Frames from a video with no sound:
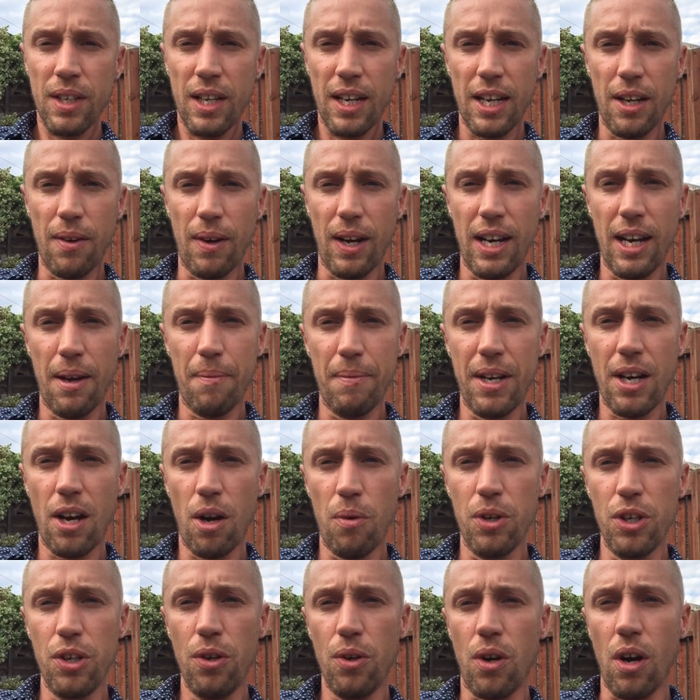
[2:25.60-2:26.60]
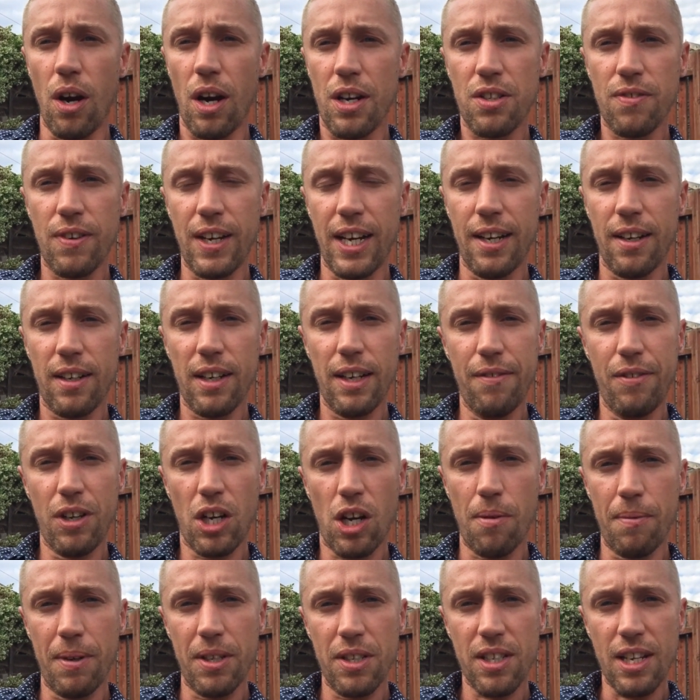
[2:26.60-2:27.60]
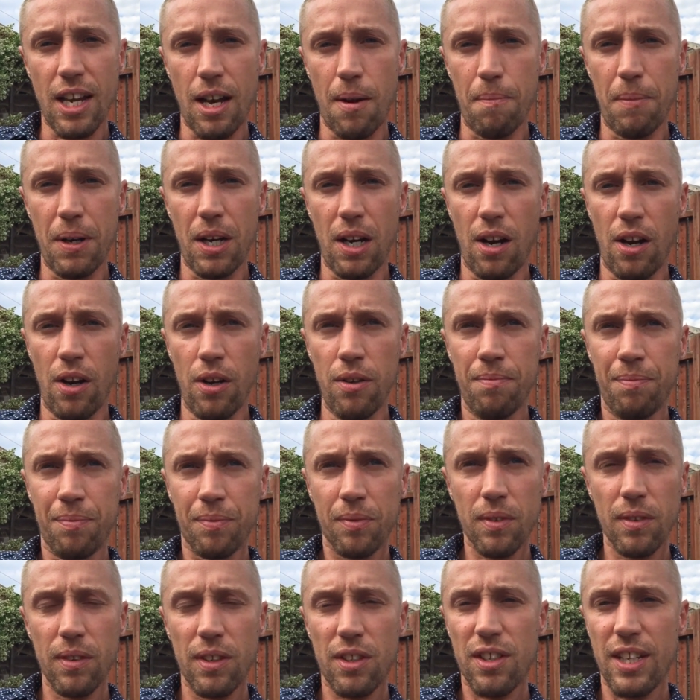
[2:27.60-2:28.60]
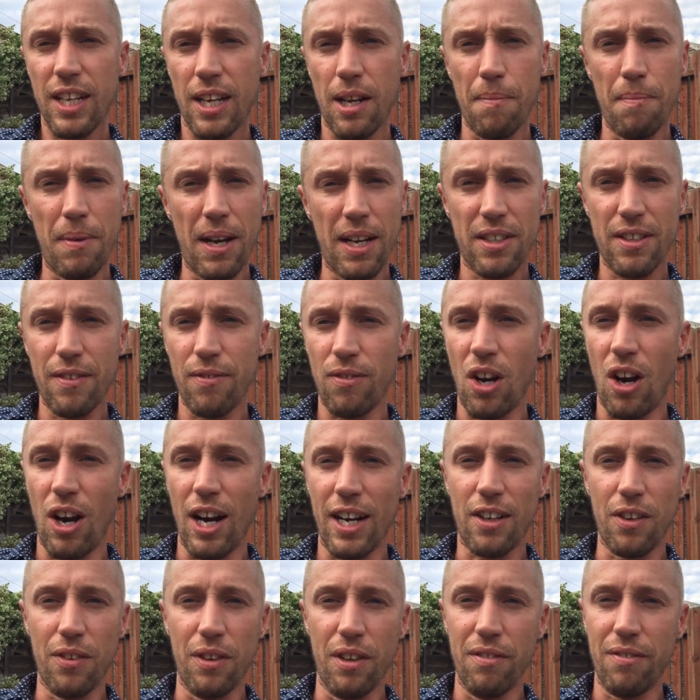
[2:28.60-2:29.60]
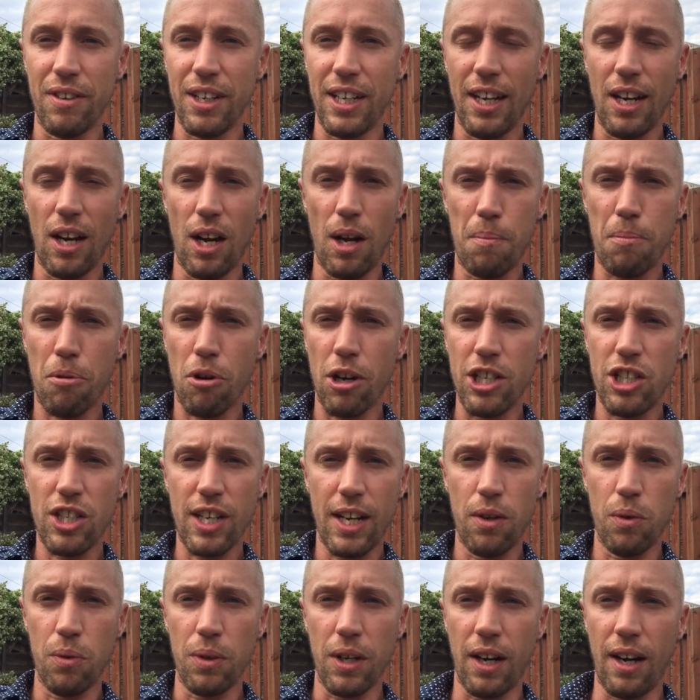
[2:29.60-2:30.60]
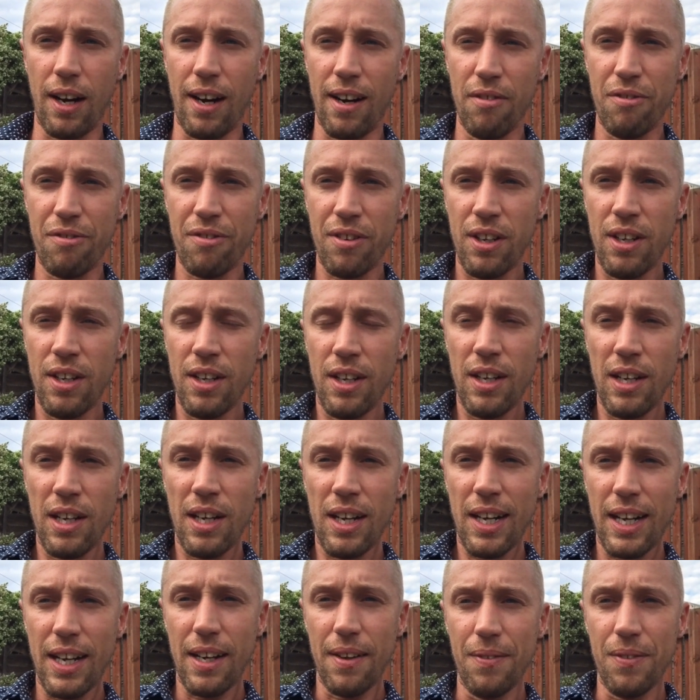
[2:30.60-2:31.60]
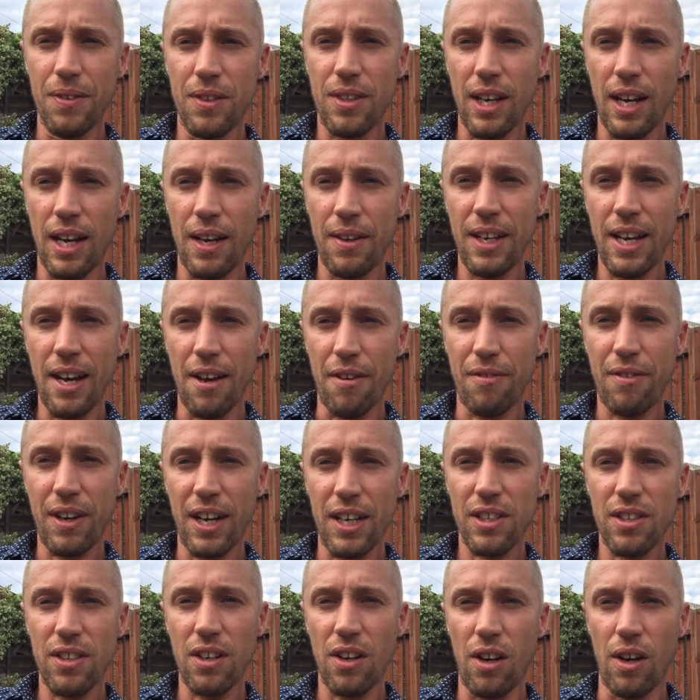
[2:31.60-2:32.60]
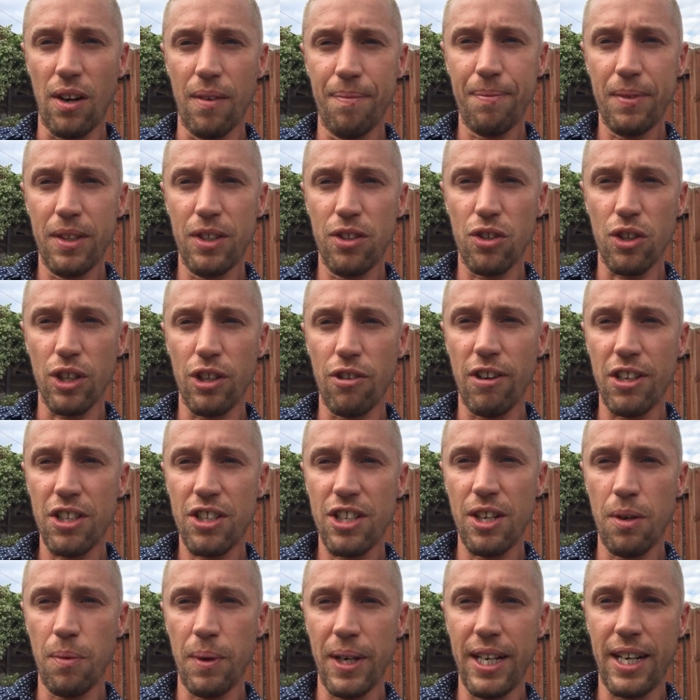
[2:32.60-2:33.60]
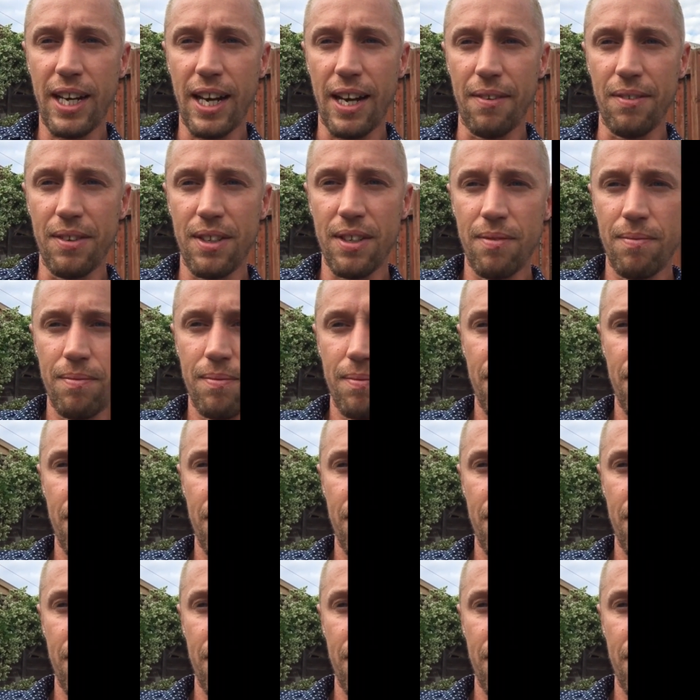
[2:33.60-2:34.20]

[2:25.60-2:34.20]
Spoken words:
Anyway, let me know what you guys think. Leave your comments down below. Stick a massive like on the video. I appreciate all the love. And yeah, thanks a lot. Enjoy the rest of your weekend.